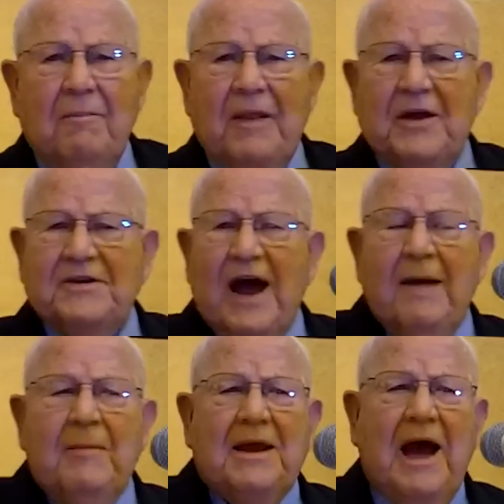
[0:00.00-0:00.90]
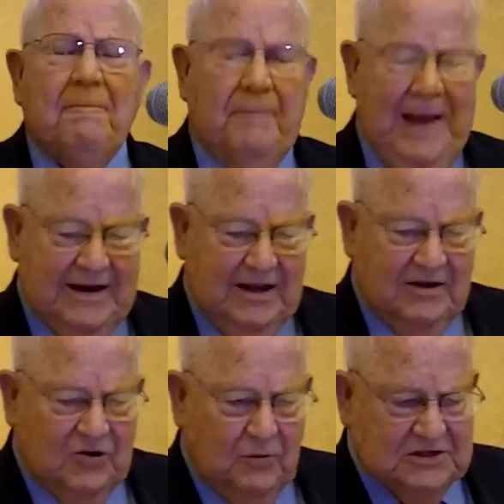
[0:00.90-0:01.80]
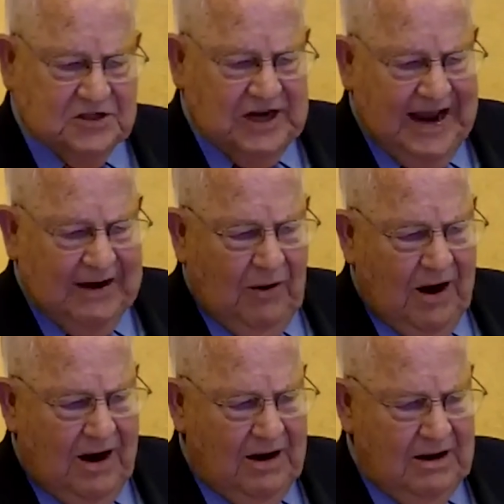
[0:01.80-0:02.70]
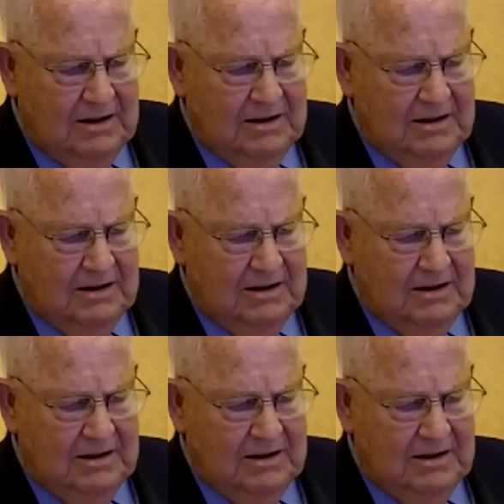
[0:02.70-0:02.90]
by the time he got back into his Jaguar.